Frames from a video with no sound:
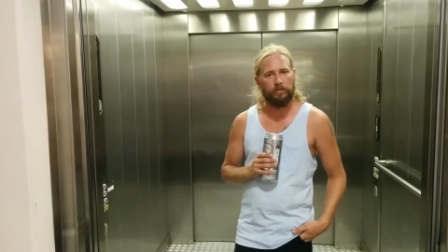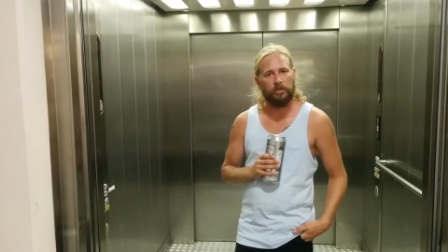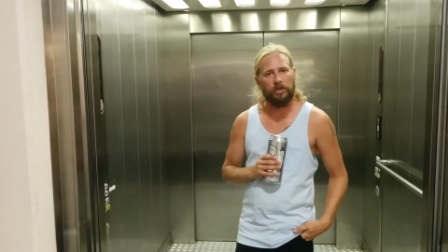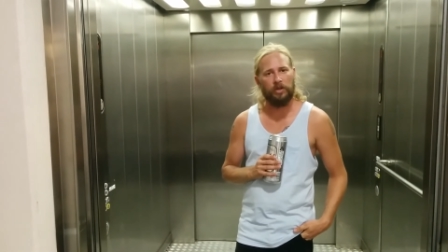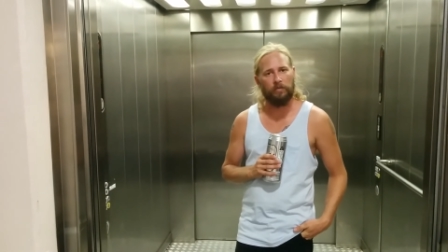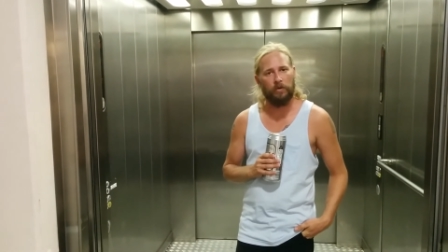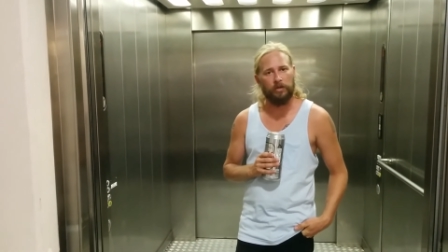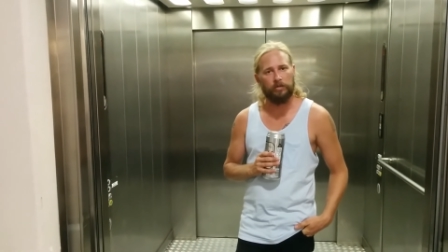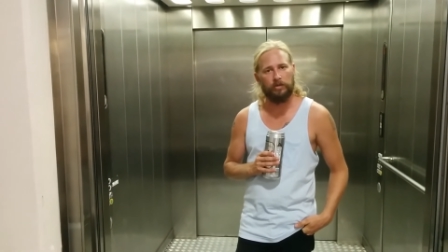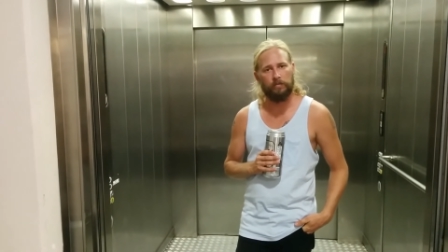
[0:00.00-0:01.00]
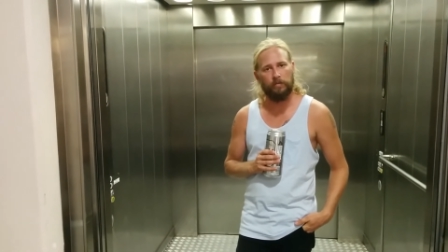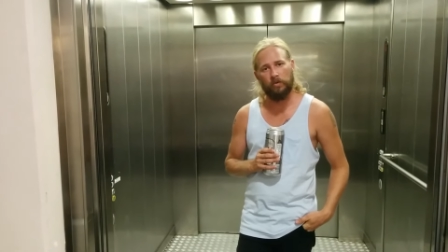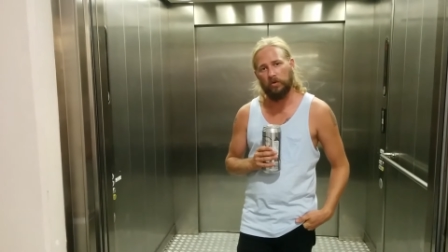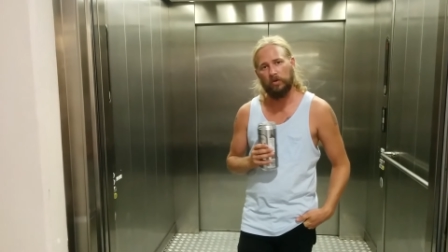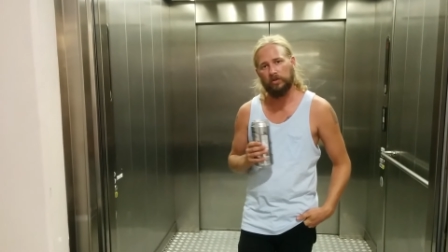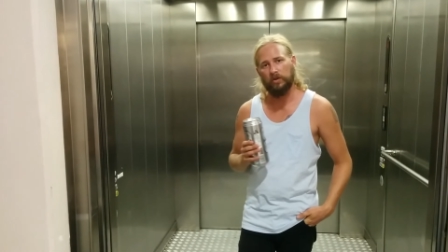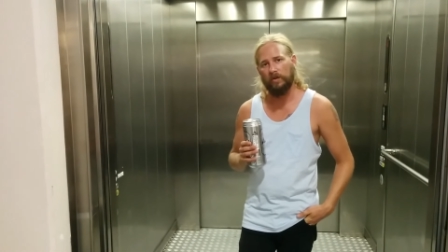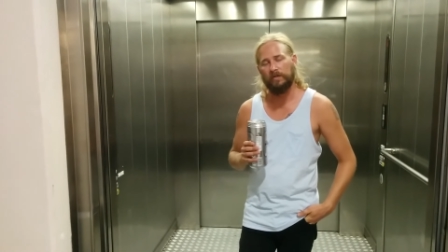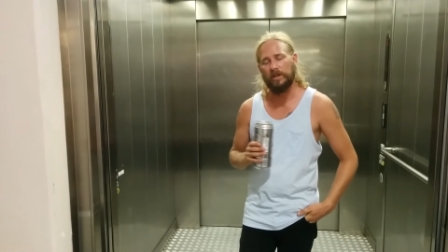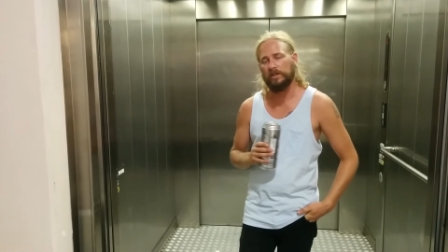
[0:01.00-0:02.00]
so you can watch more
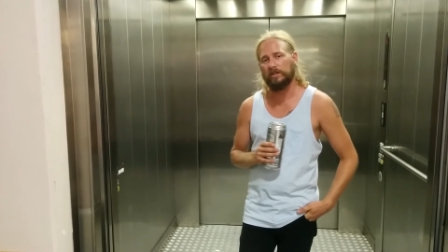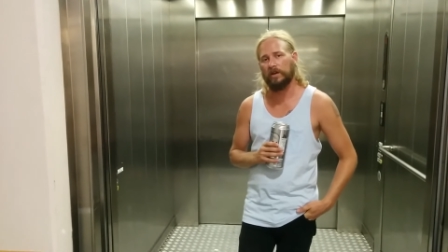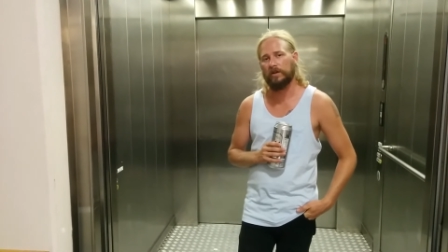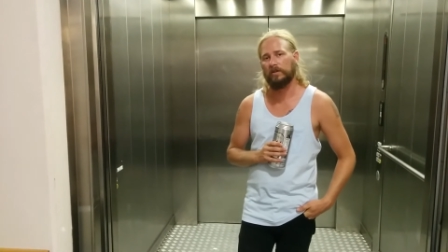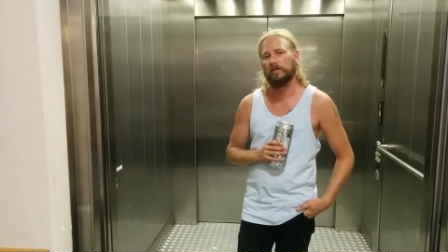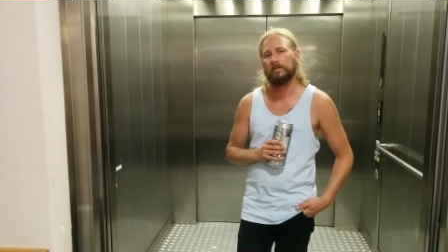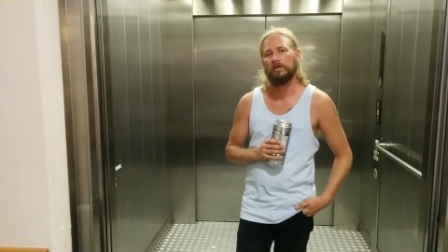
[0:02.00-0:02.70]
of these shows.